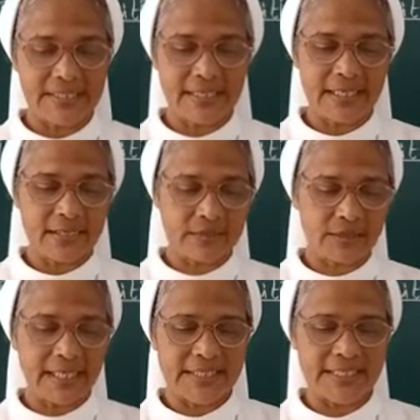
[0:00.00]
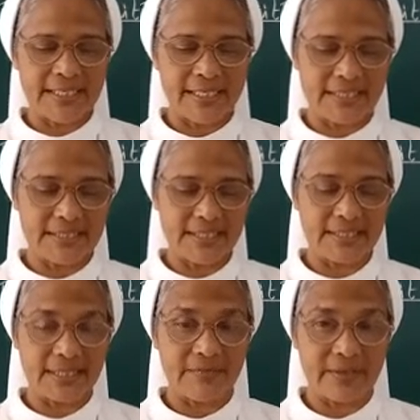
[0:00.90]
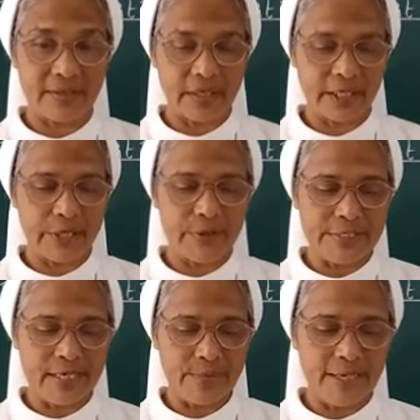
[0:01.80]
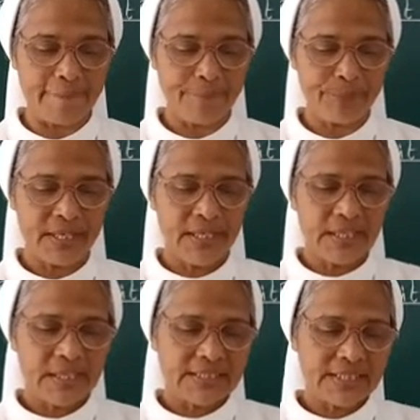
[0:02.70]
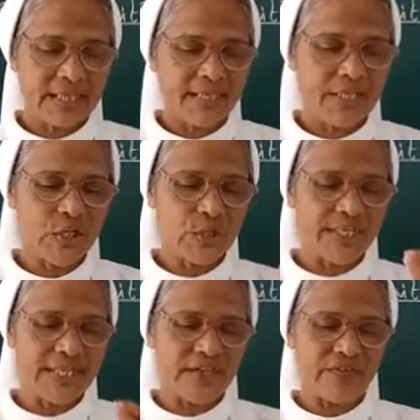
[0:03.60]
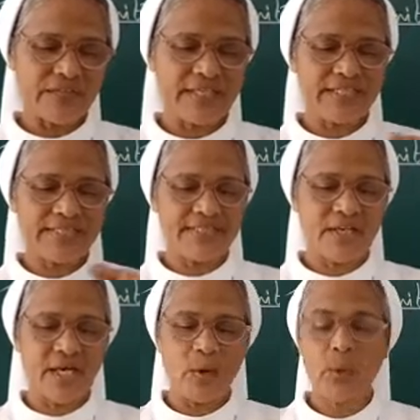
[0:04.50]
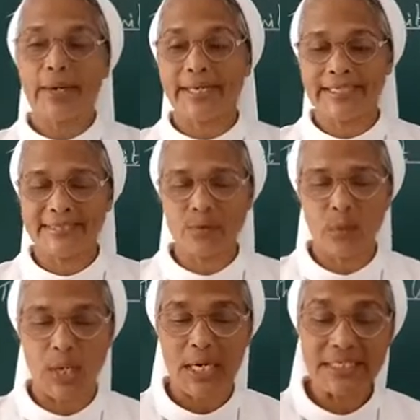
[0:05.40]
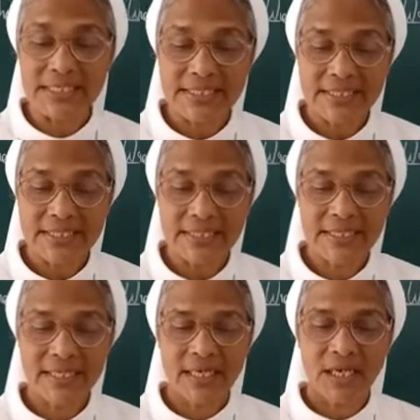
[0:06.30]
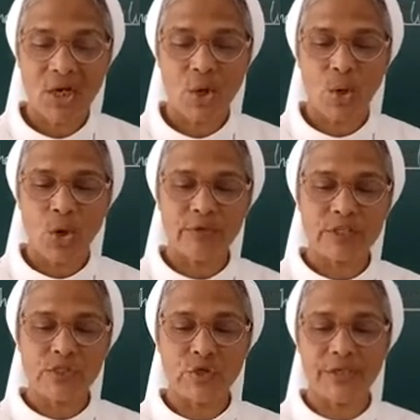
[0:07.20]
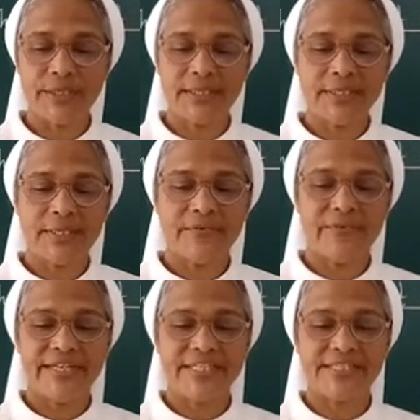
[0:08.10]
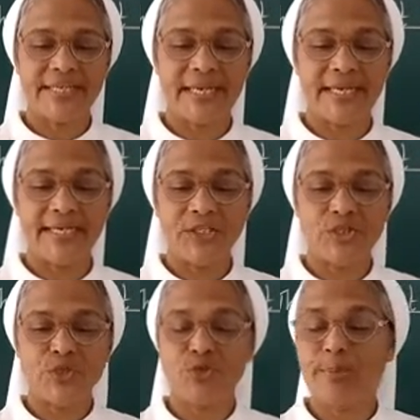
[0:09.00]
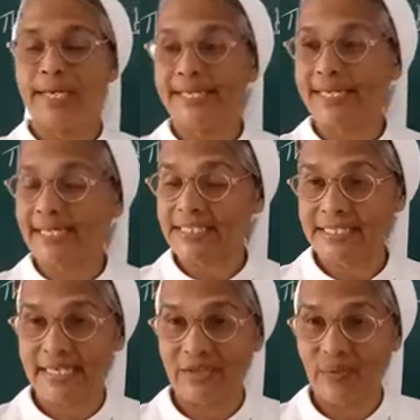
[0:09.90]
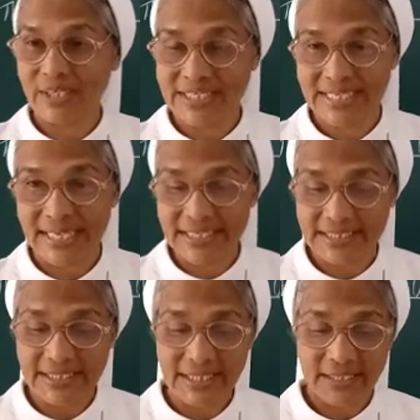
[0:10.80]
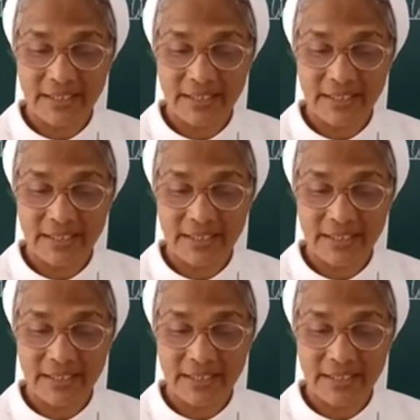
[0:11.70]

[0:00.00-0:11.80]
There are 3 sentences given. Now, can you tell me? Standing on the Everest, the writer was overjoyed, very sad, jubilant and sad. What is the answer?